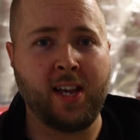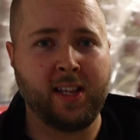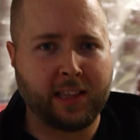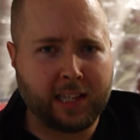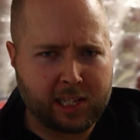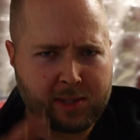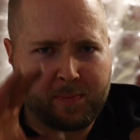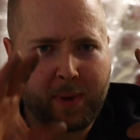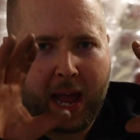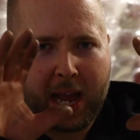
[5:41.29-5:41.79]

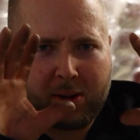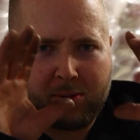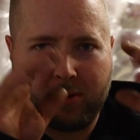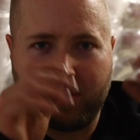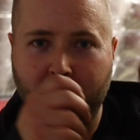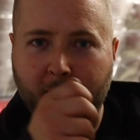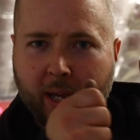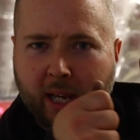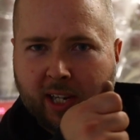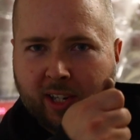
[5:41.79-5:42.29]
That's back when
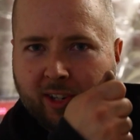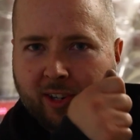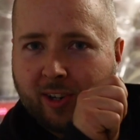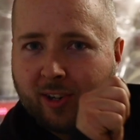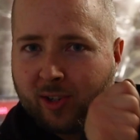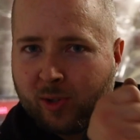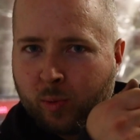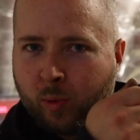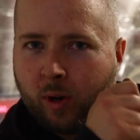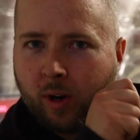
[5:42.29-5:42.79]

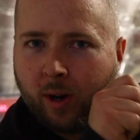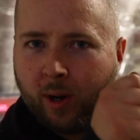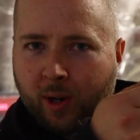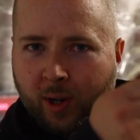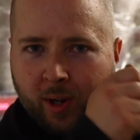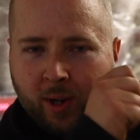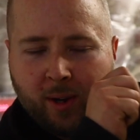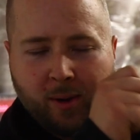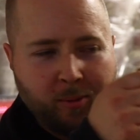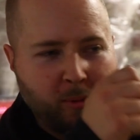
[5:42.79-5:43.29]
pictures were
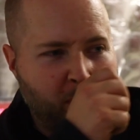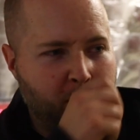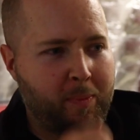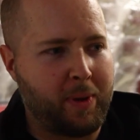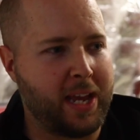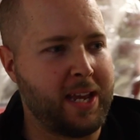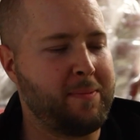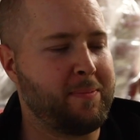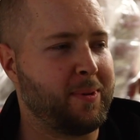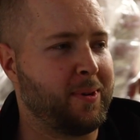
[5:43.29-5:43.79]

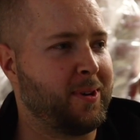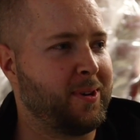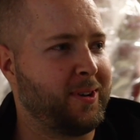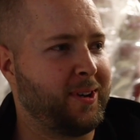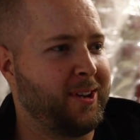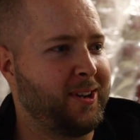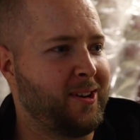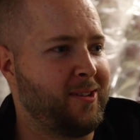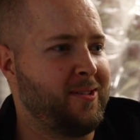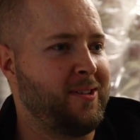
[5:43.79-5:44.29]
paper,
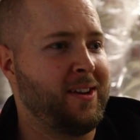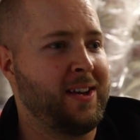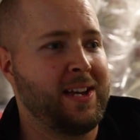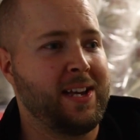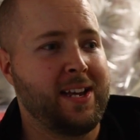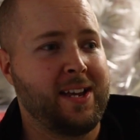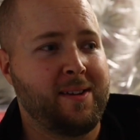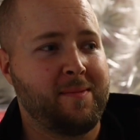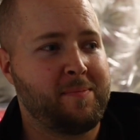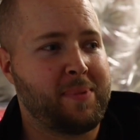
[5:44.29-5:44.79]
you know.
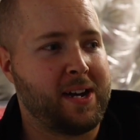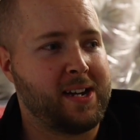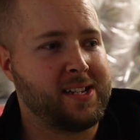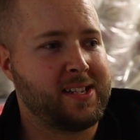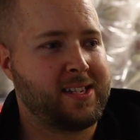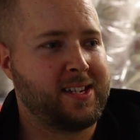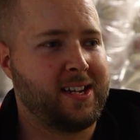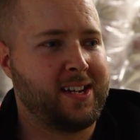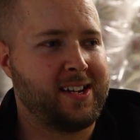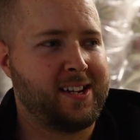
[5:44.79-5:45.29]

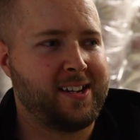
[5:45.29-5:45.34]
But